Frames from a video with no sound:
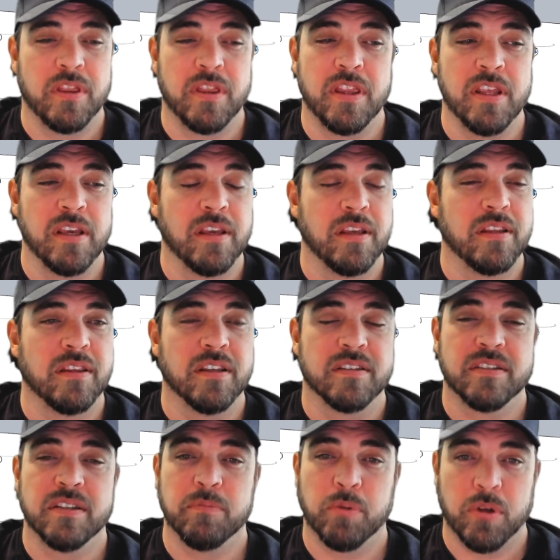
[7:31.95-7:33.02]
The, the
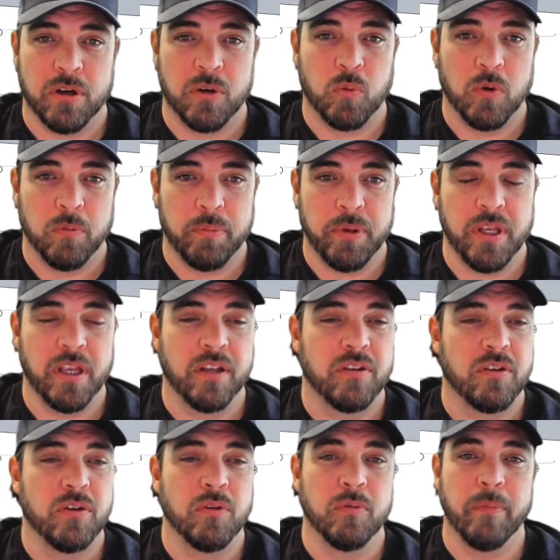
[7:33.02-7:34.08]
simpler it will be
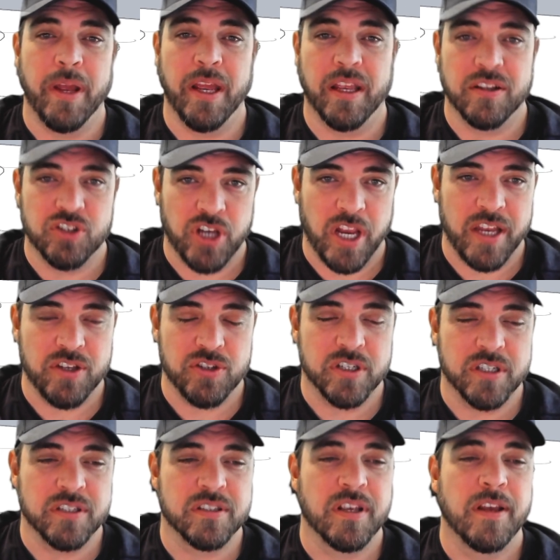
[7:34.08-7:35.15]
to make
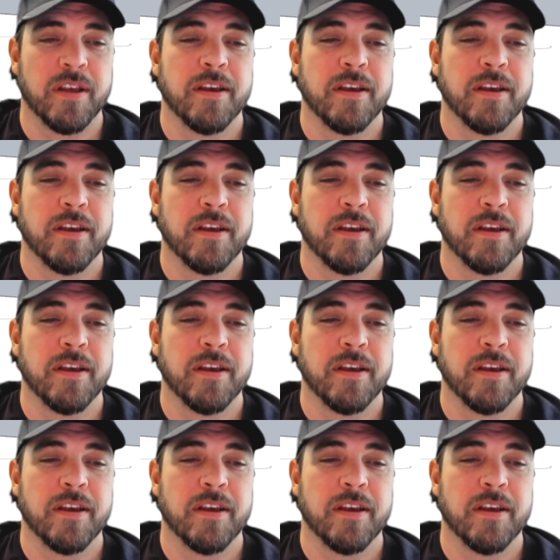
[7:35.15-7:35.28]
changes